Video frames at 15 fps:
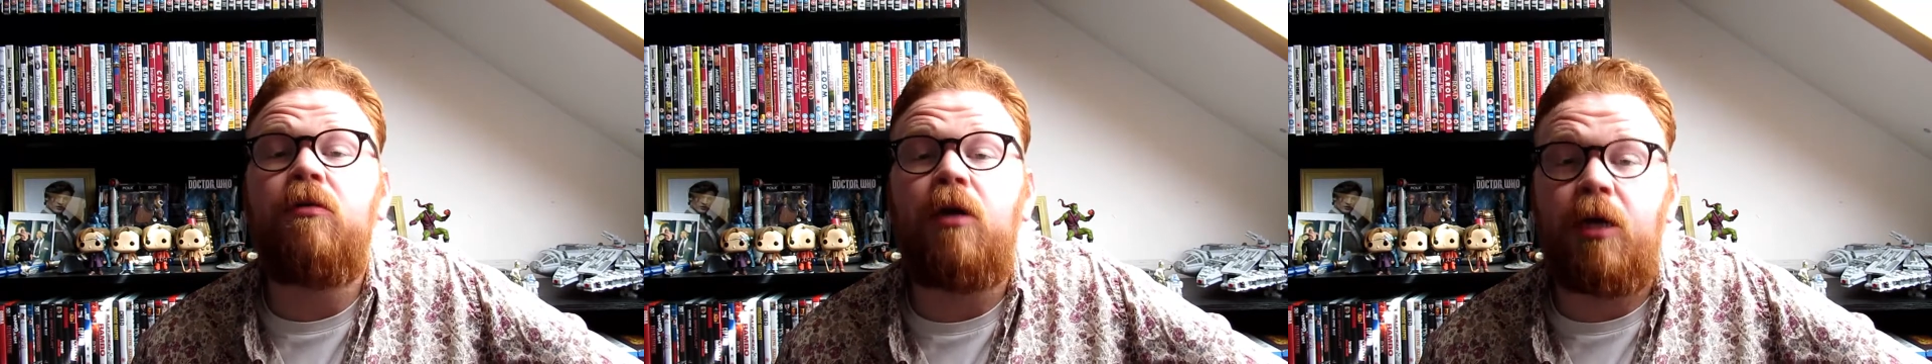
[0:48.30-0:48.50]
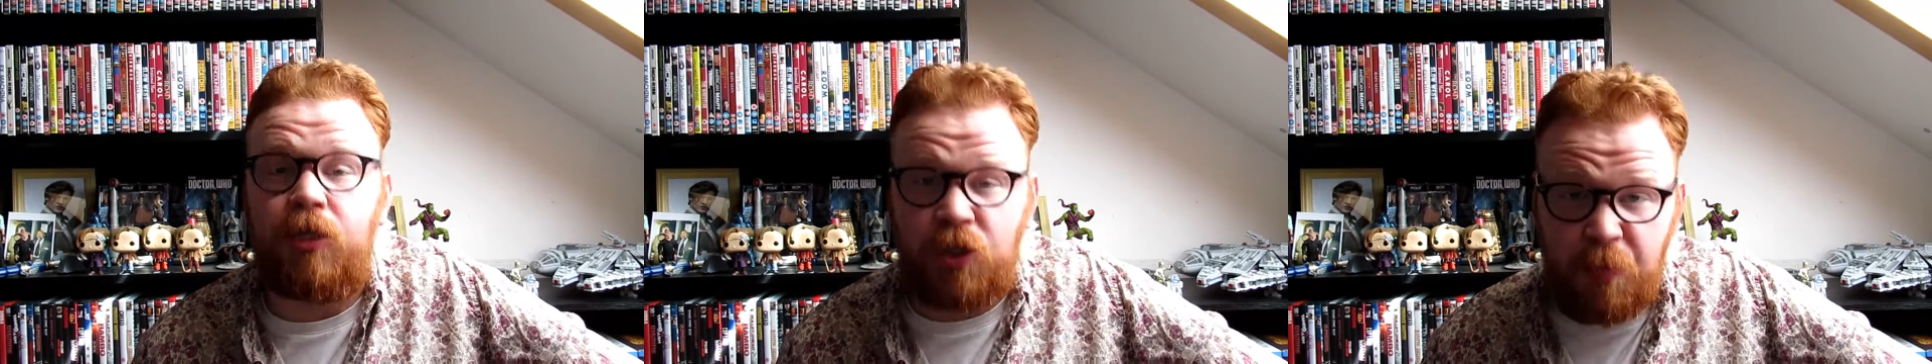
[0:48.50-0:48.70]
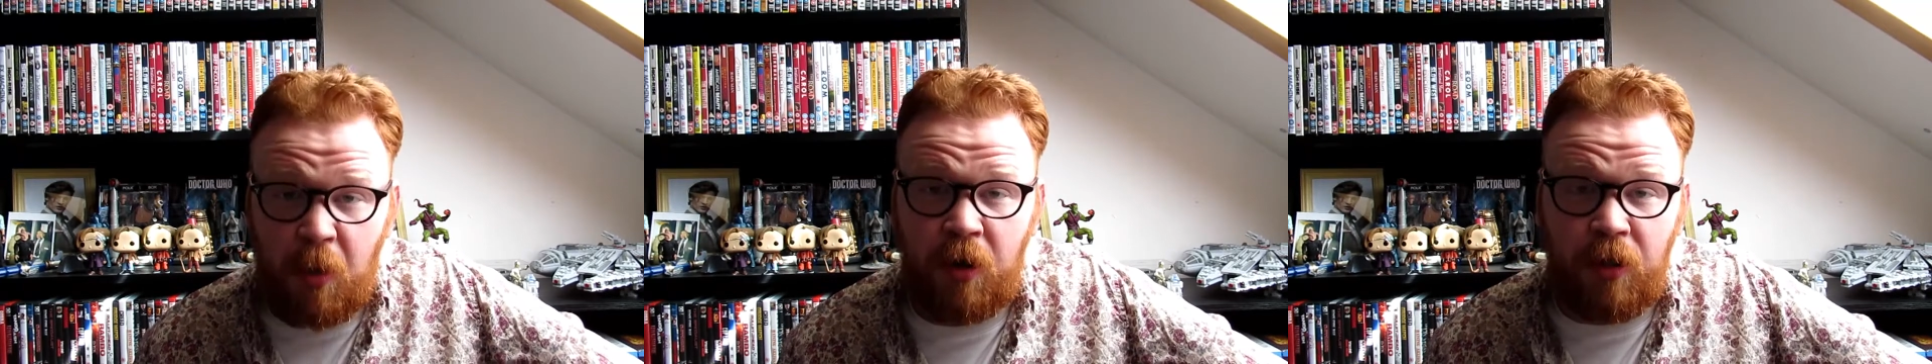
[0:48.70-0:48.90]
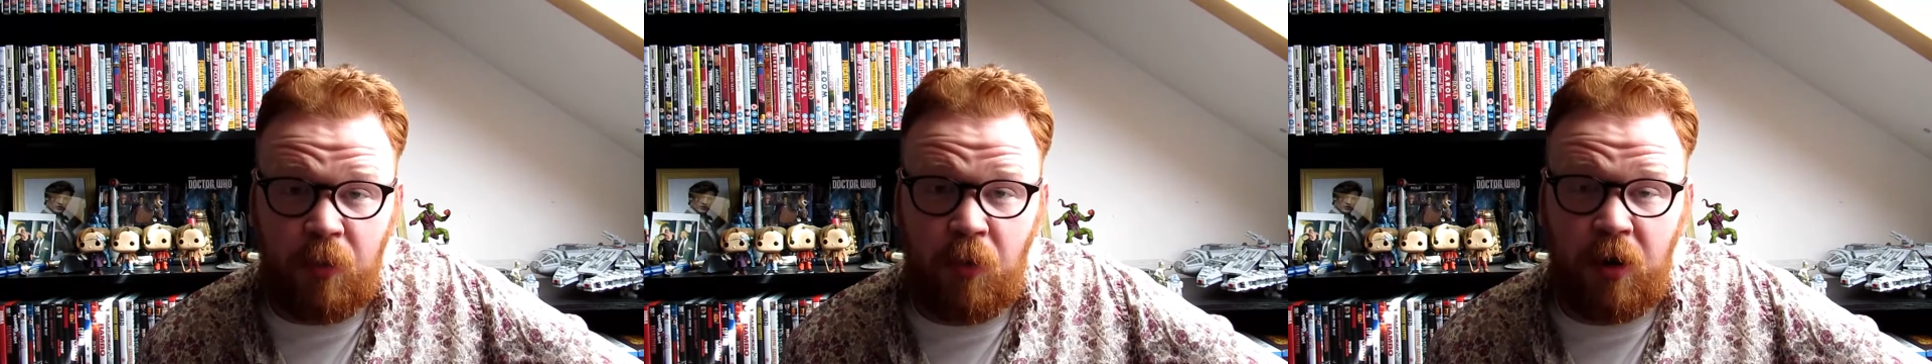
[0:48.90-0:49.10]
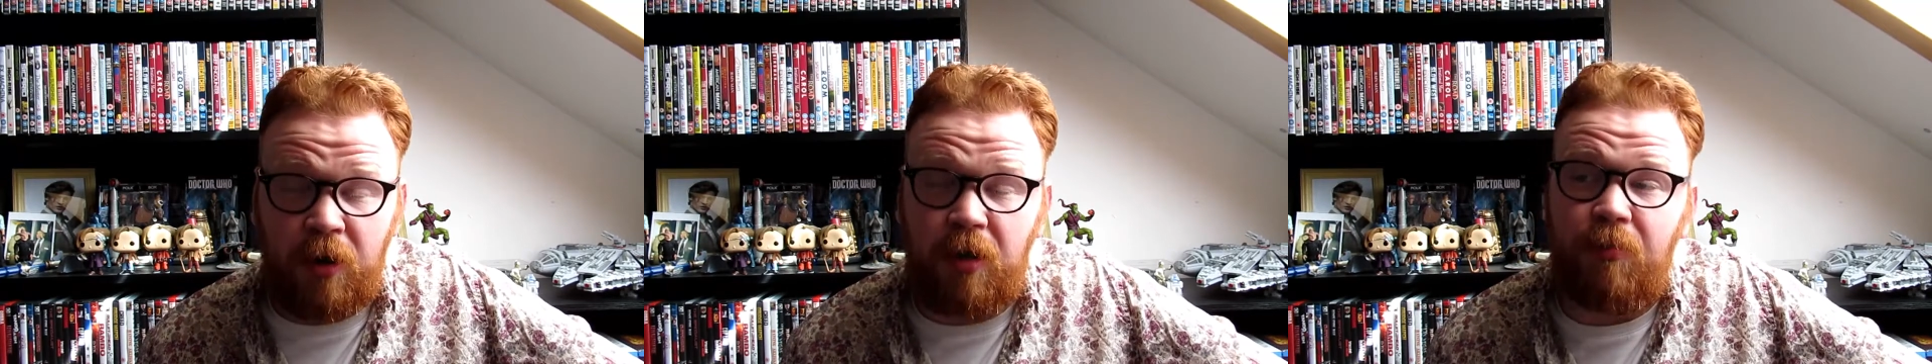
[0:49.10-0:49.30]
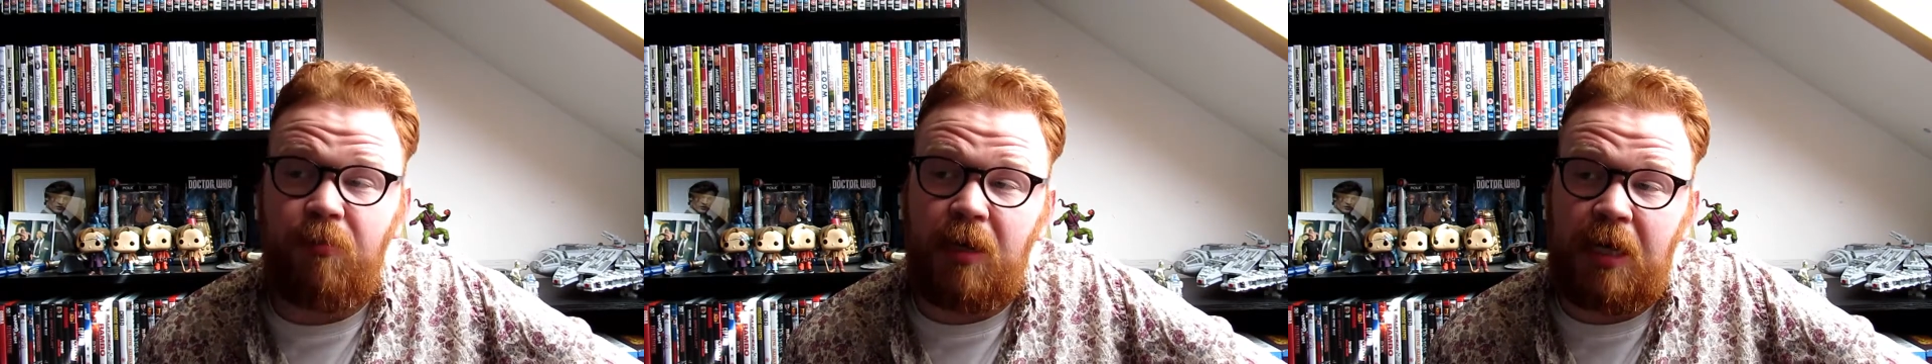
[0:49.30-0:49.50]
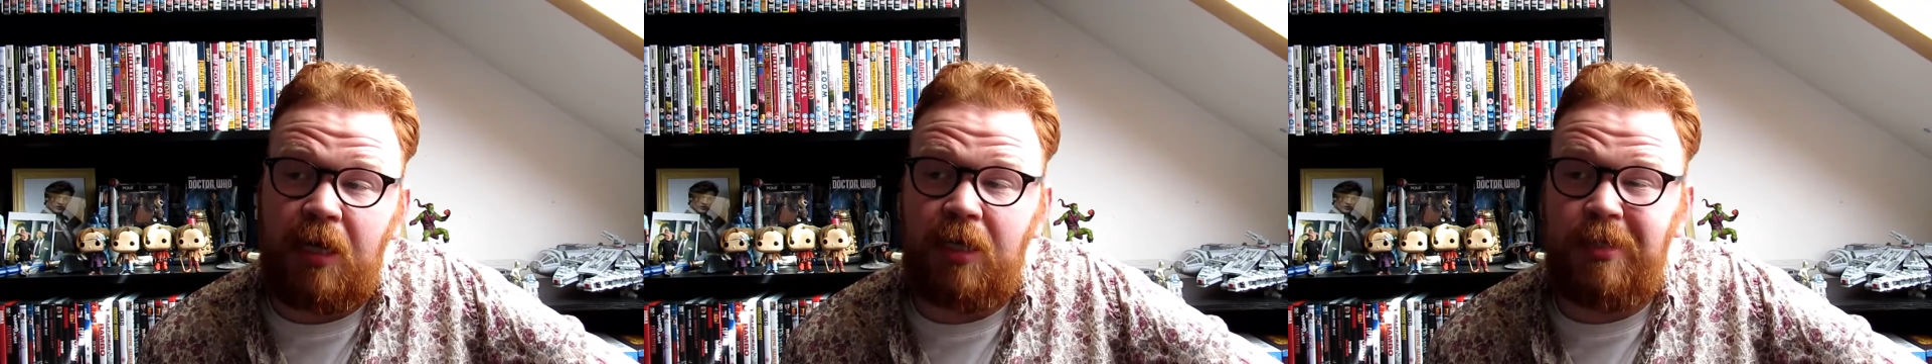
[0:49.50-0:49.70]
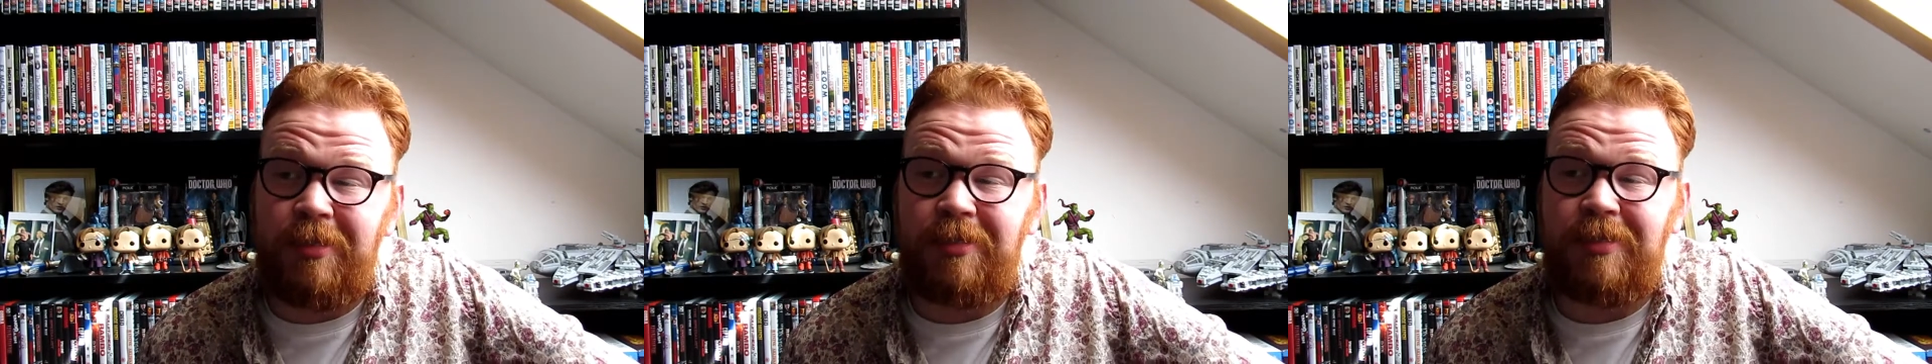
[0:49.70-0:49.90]
a spoiler warning,
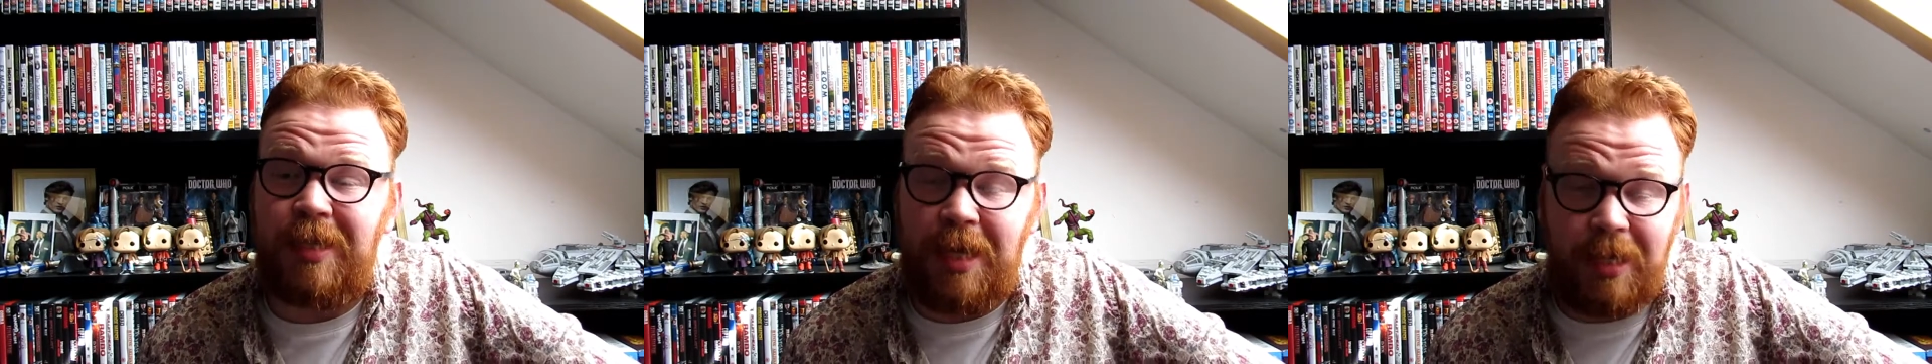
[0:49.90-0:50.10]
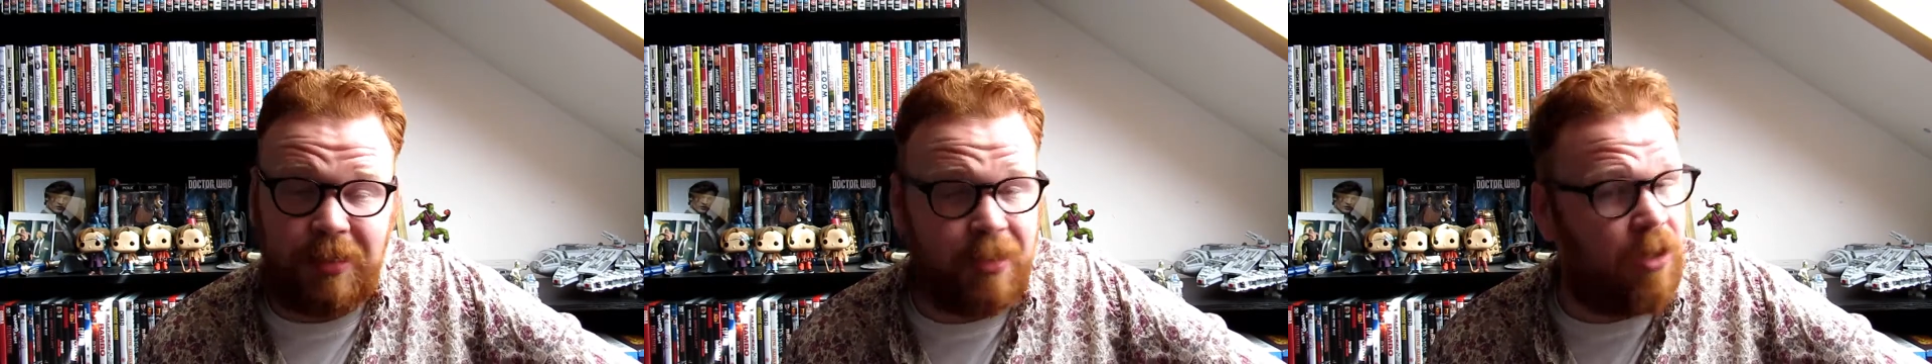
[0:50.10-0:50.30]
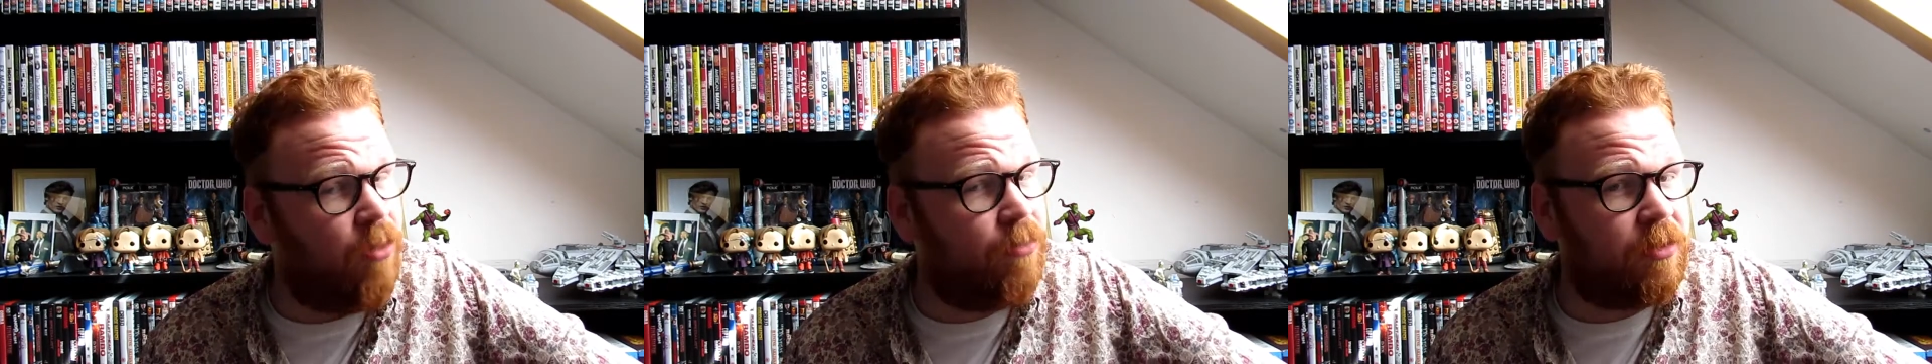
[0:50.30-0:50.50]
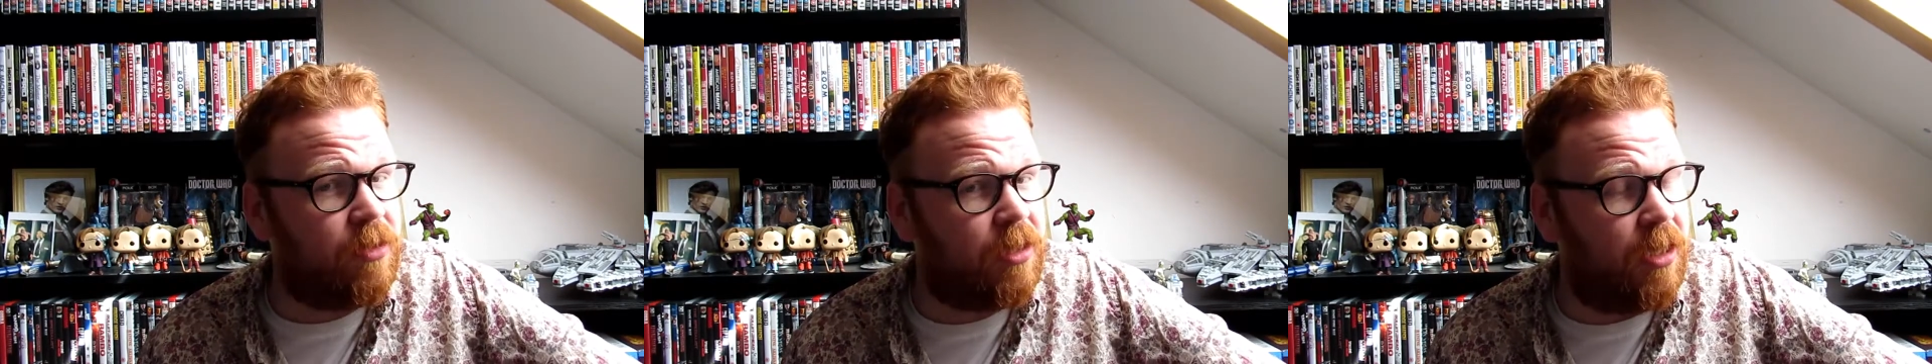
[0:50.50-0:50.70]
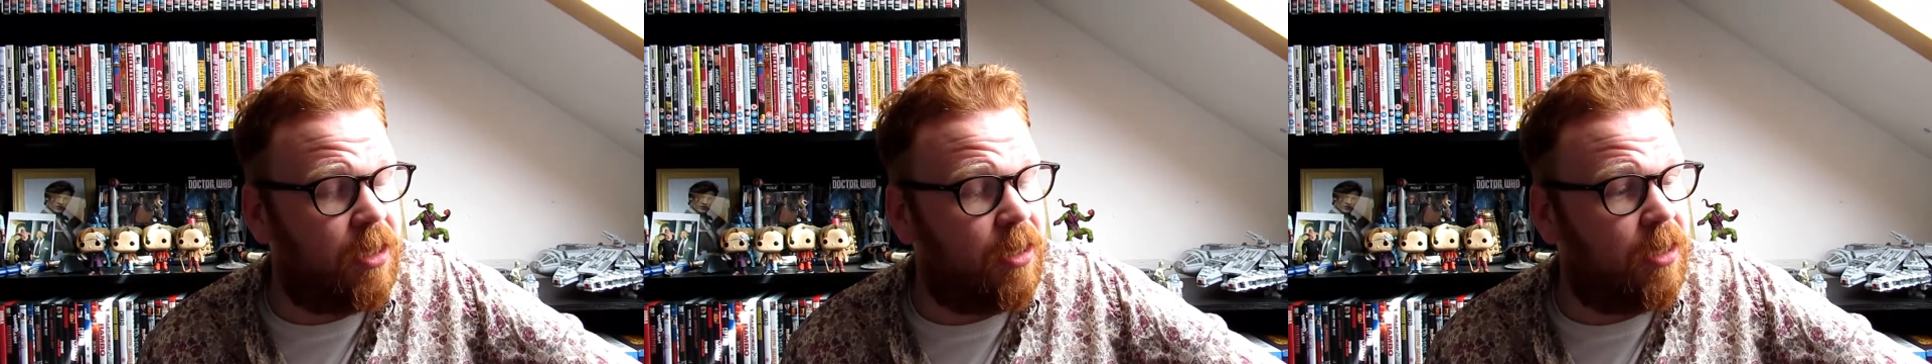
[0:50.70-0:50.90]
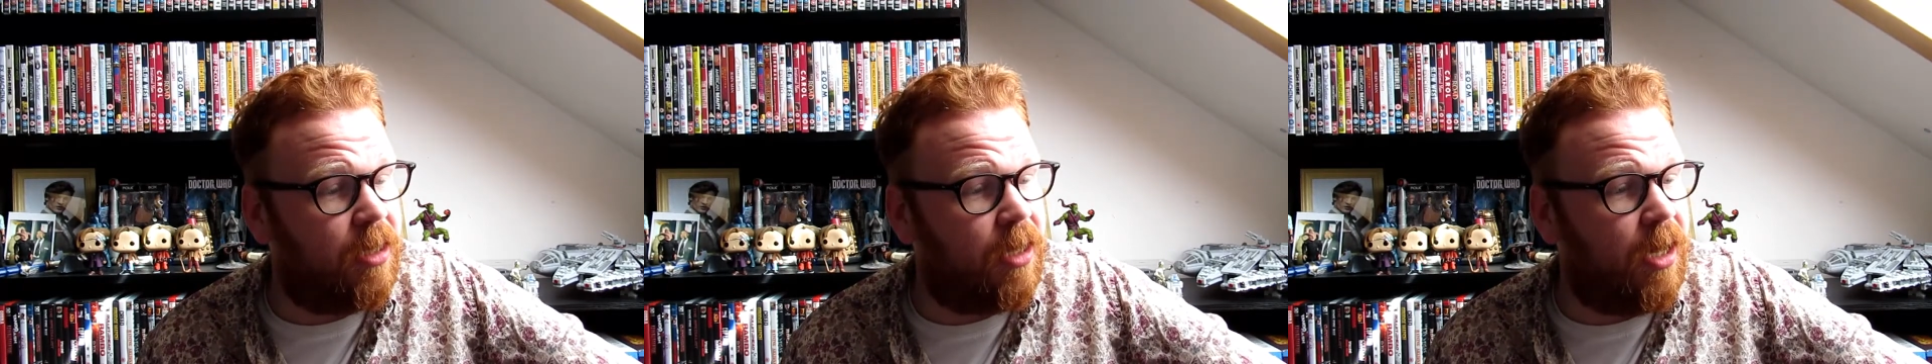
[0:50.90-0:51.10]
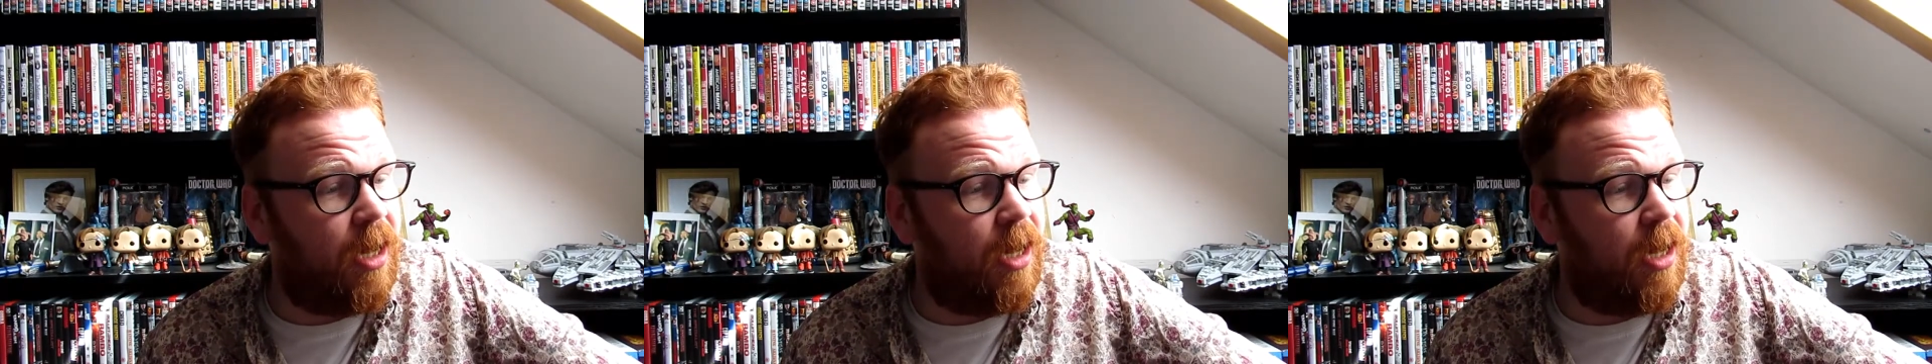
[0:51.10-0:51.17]
because as I always say,